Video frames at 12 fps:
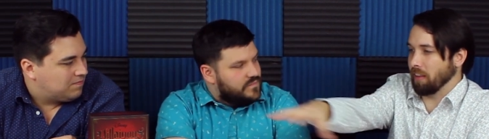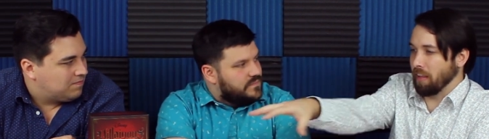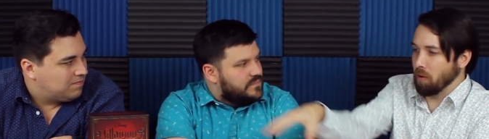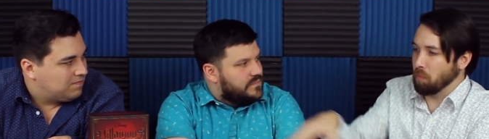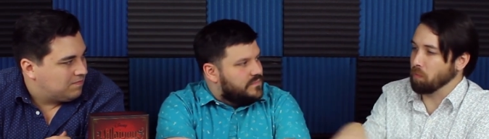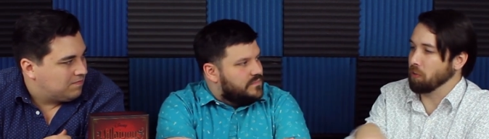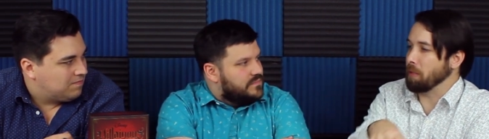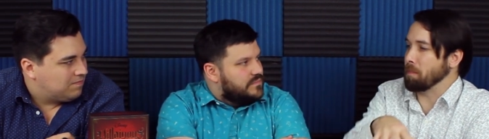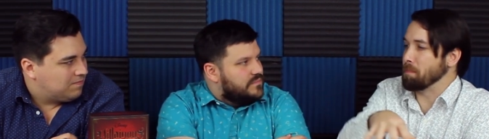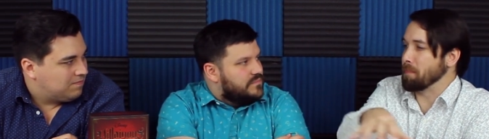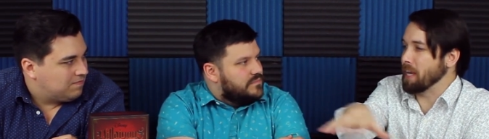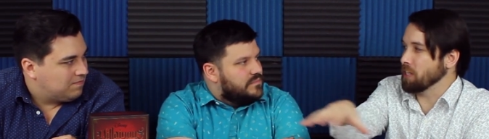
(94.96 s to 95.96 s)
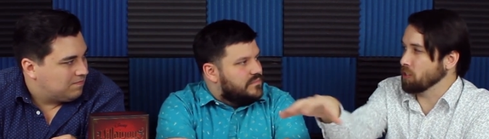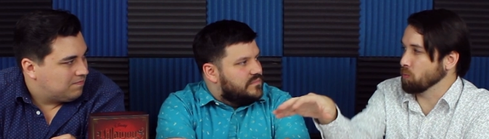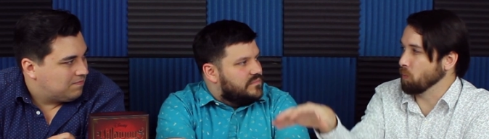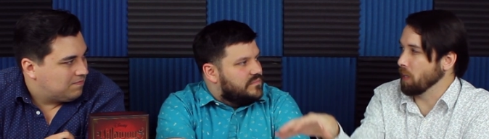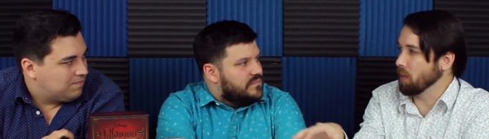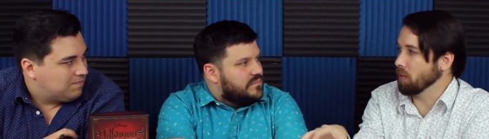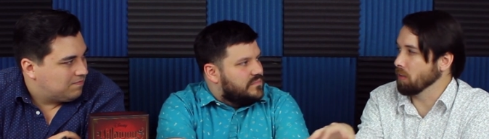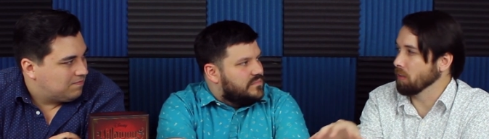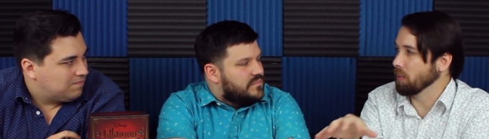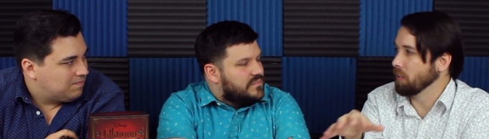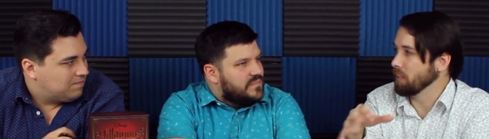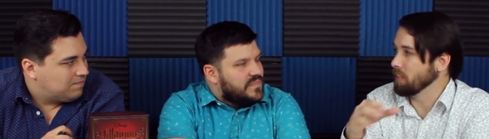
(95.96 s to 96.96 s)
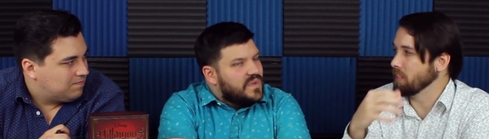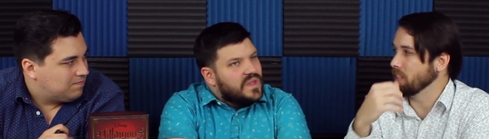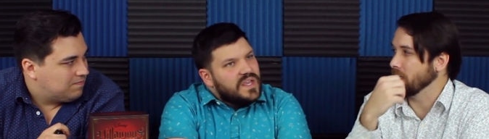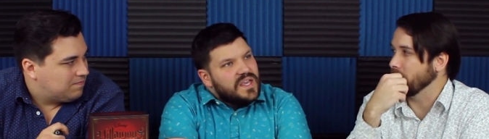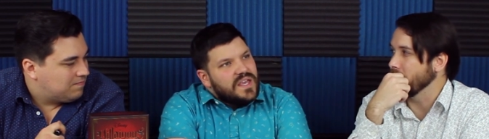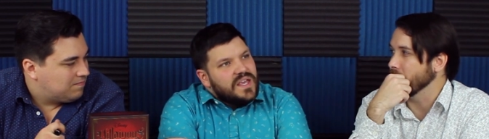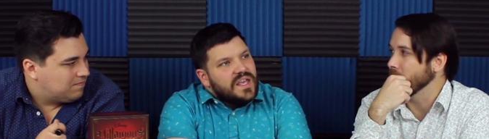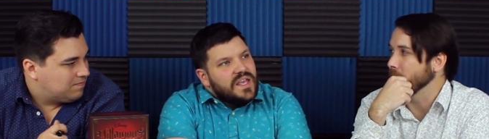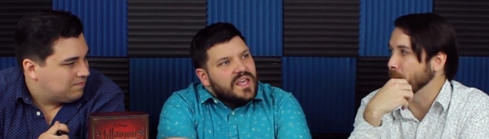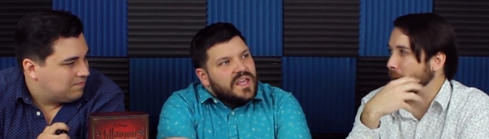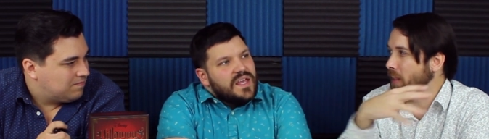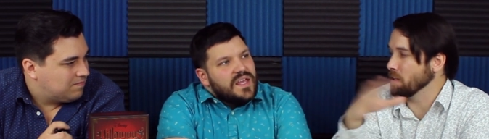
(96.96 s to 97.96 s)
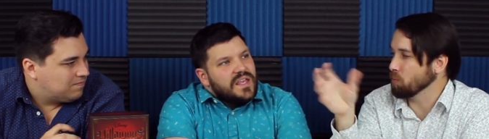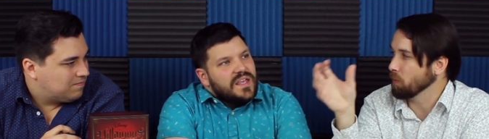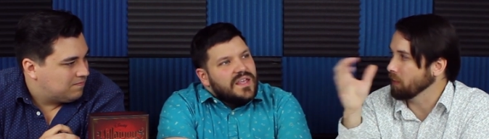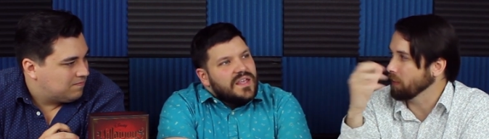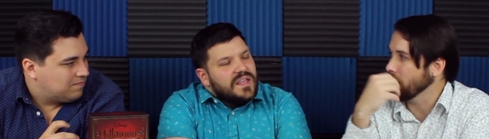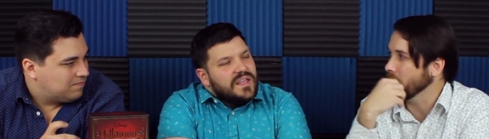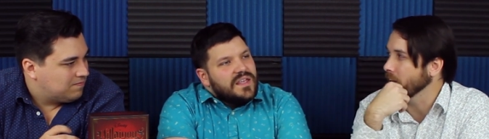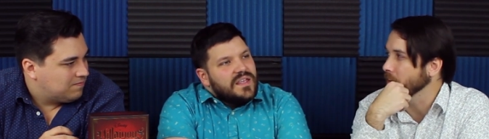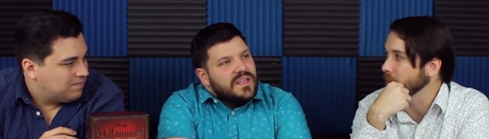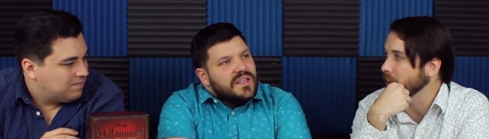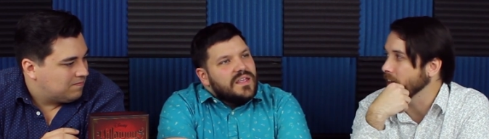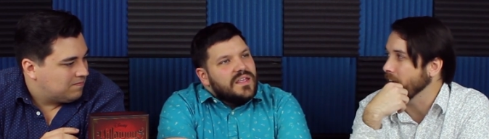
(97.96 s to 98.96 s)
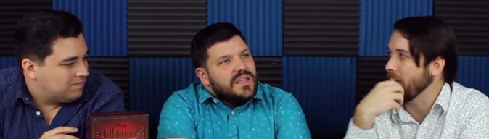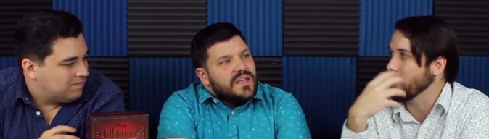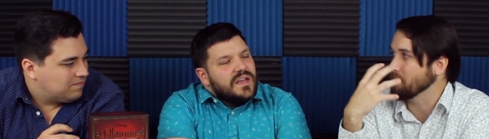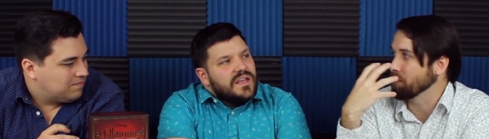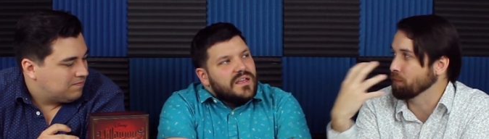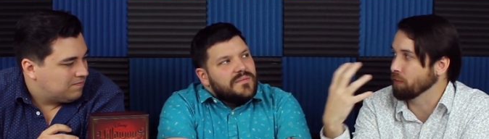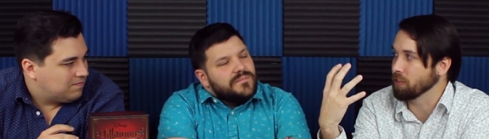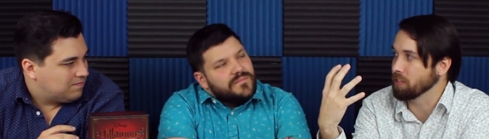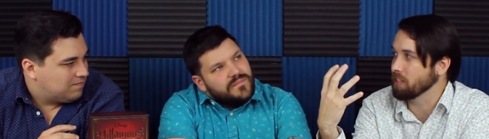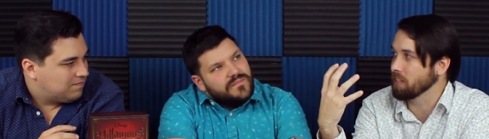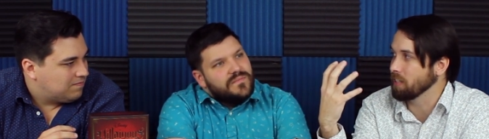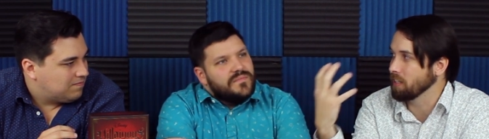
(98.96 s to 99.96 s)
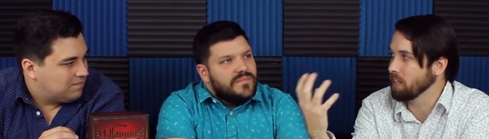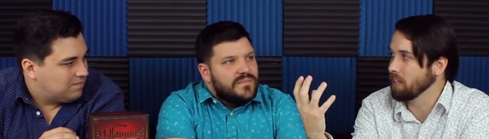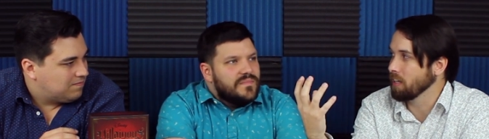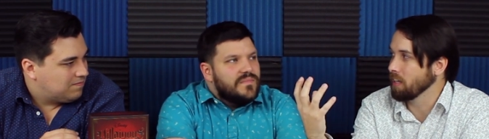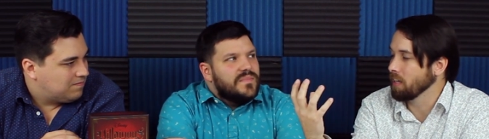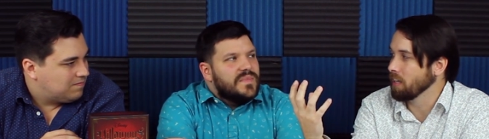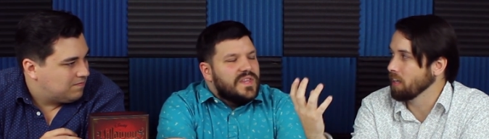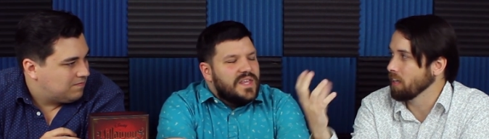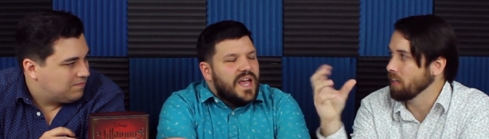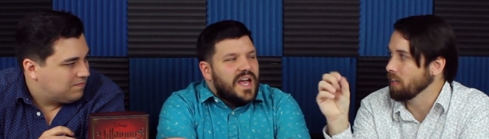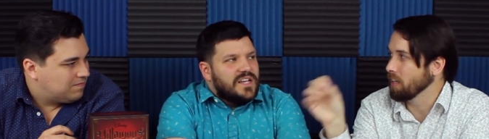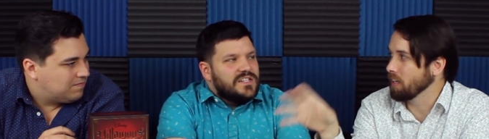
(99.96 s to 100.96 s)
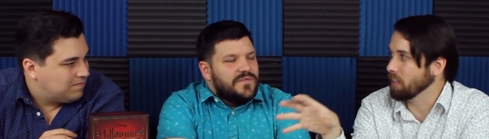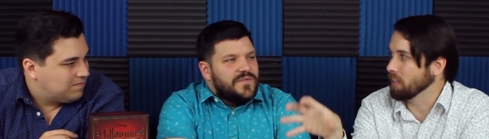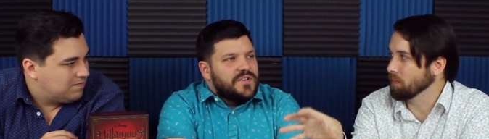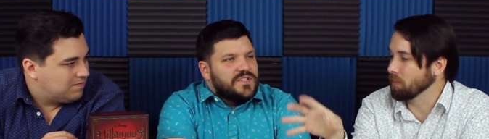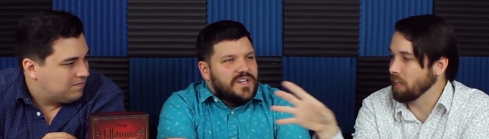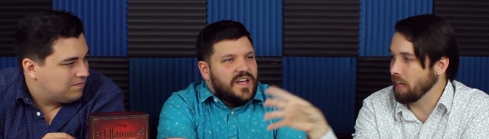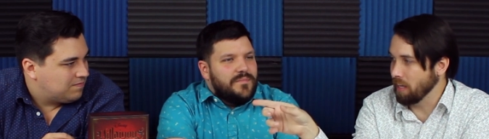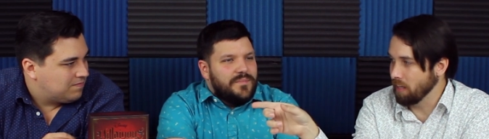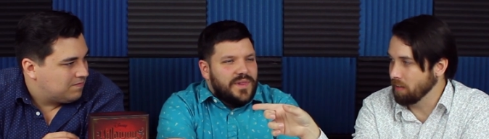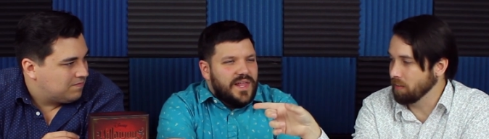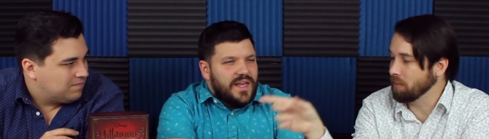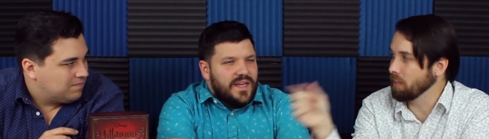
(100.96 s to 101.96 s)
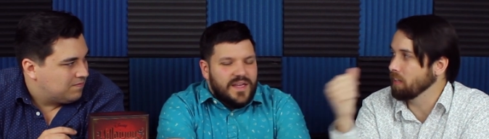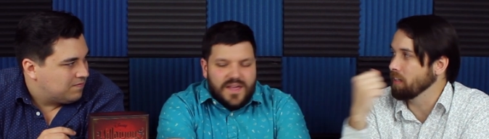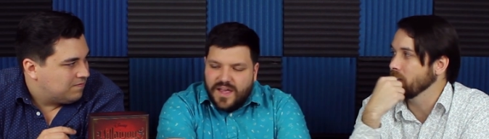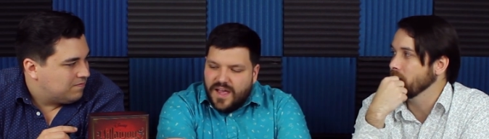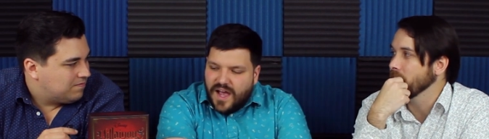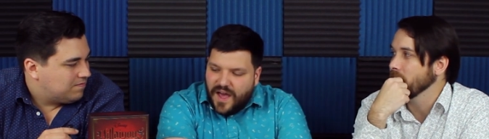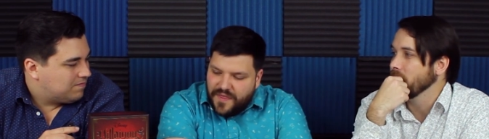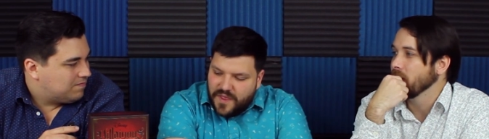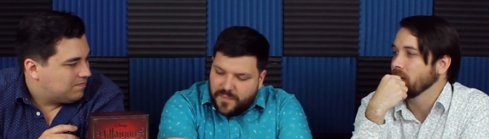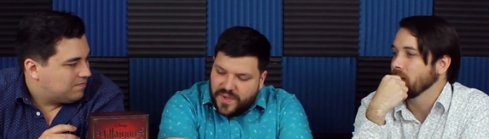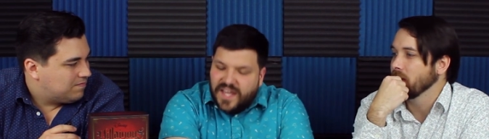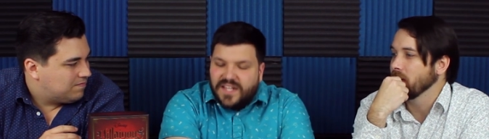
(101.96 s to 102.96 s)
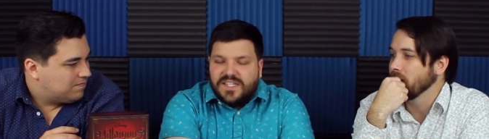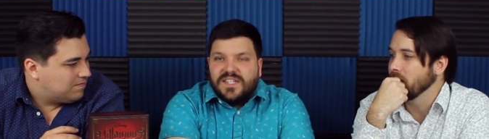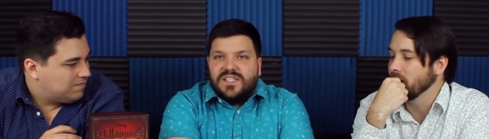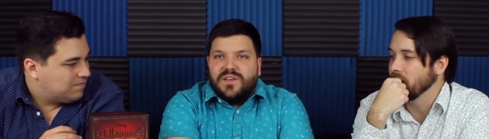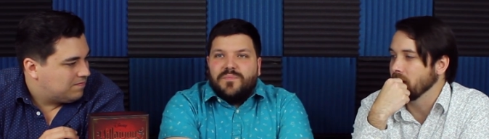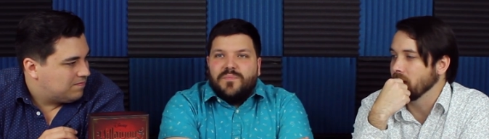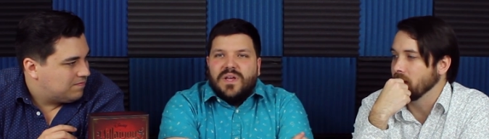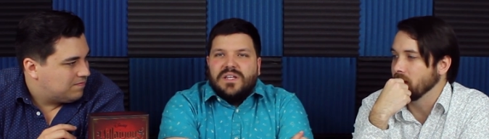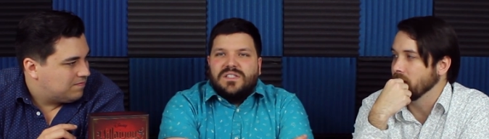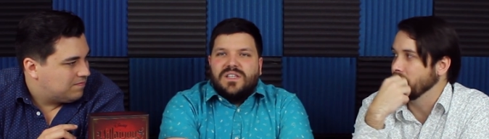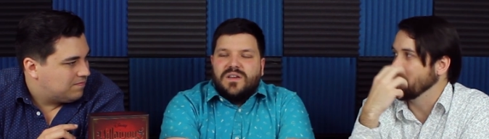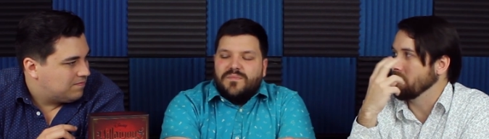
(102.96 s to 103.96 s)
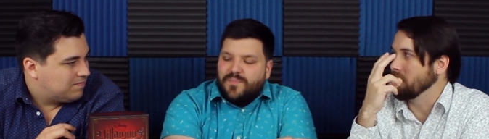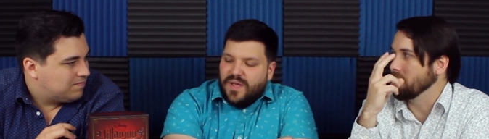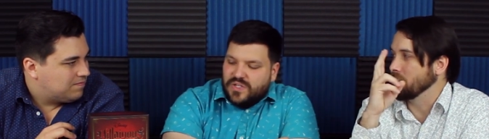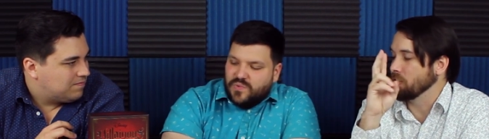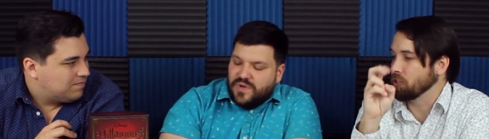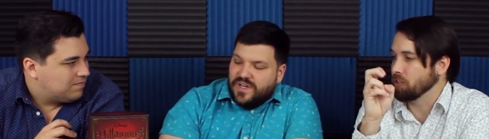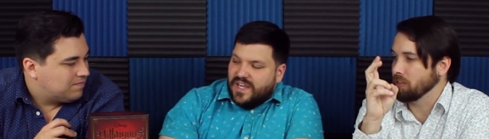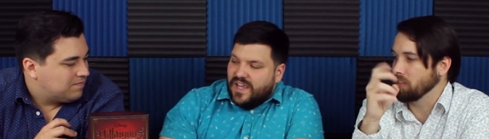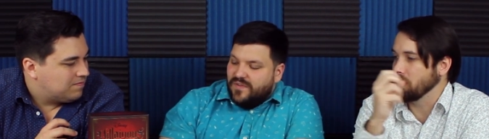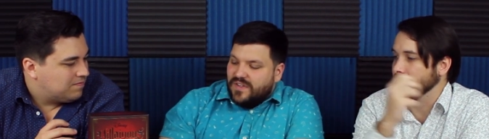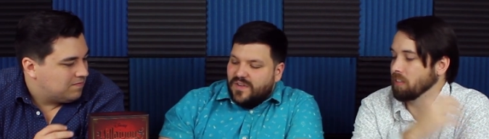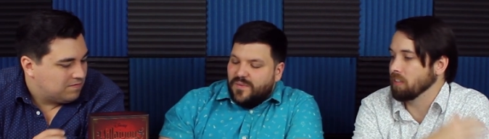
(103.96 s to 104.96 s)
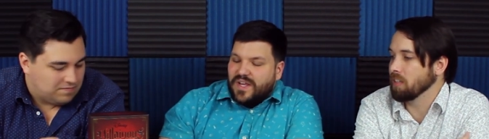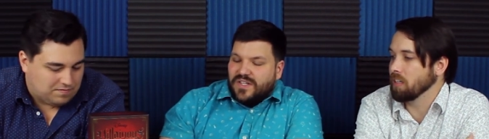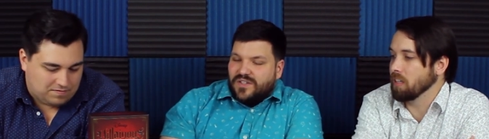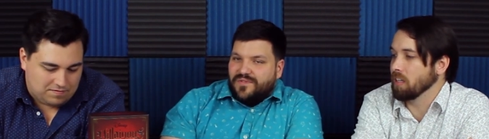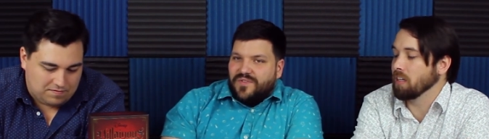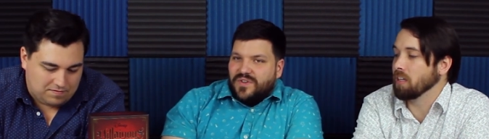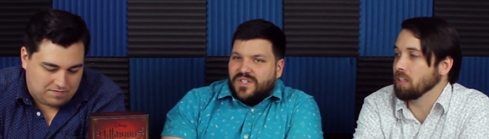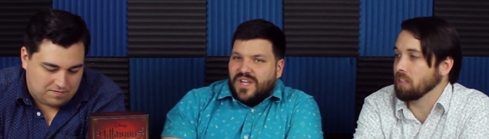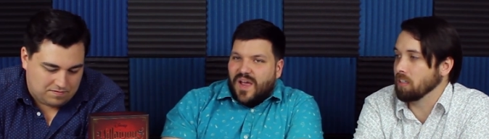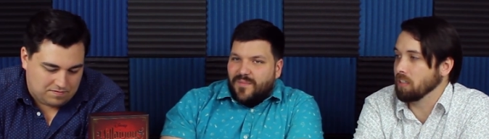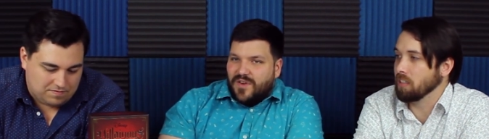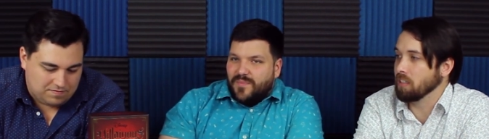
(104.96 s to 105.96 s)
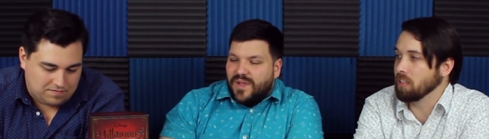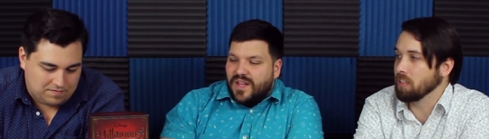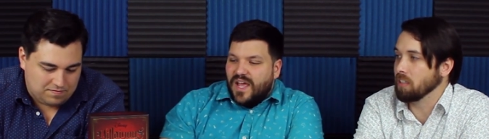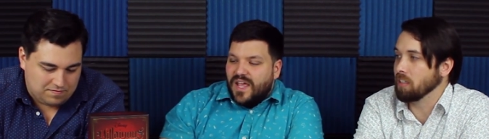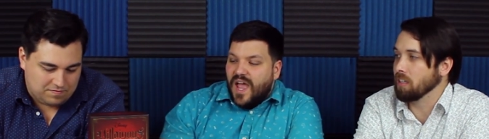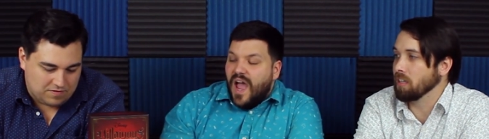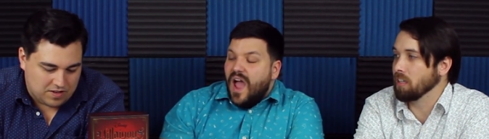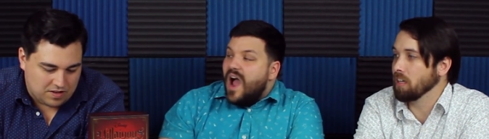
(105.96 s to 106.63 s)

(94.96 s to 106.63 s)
Speaker 1: they don't really mesh well together and balance well together. I don't think as a first.
Speaker 2: Yeah, as a first time play, I think Pete's is the is the best one to give to somebody as their first time to be like,